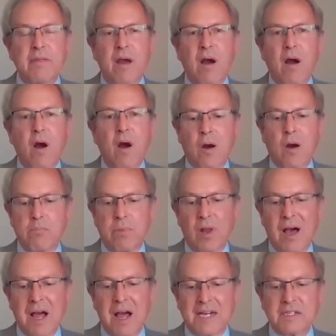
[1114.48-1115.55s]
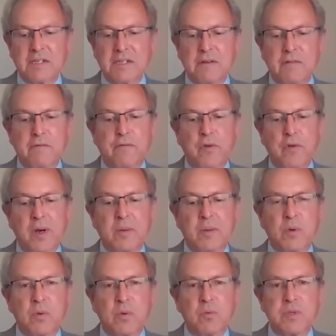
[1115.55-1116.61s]
are blocked from
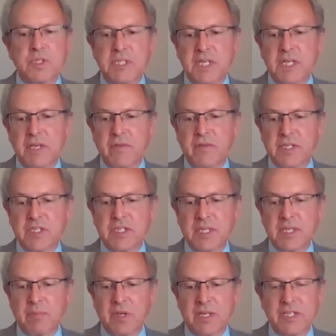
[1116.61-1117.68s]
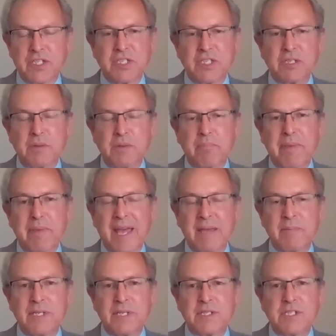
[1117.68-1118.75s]
receiving stimulus
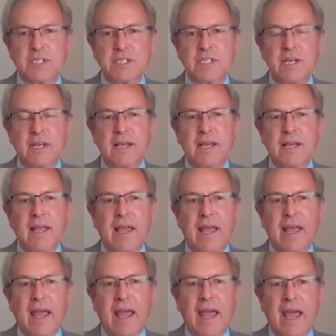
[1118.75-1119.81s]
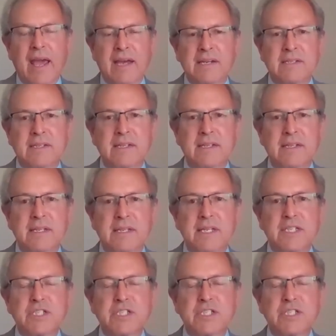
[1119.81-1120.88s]
payments. And
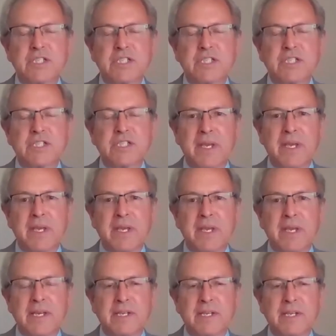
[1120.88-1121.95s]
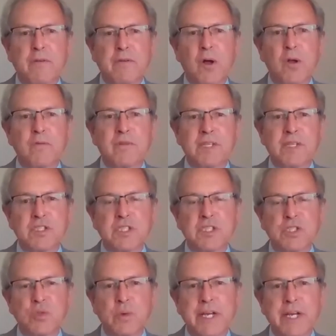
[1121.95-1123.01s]
this may be an evolving
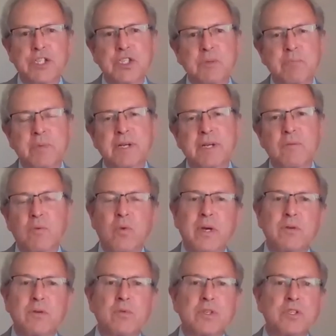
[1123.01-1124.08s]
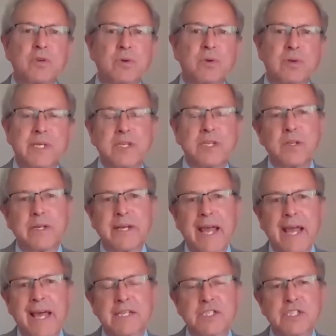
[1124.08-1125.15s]
situation, but what would your legal
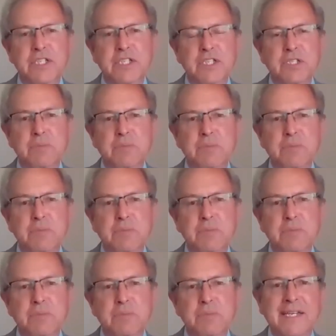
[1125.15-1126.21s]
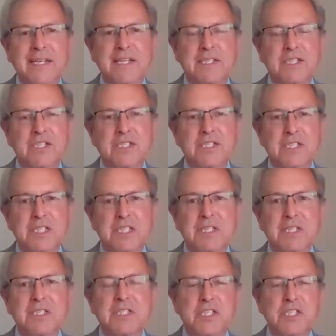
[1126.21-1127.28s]
analysis of that
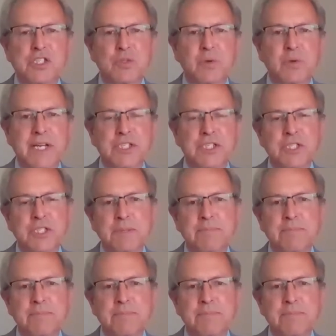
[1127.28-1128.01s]
situation?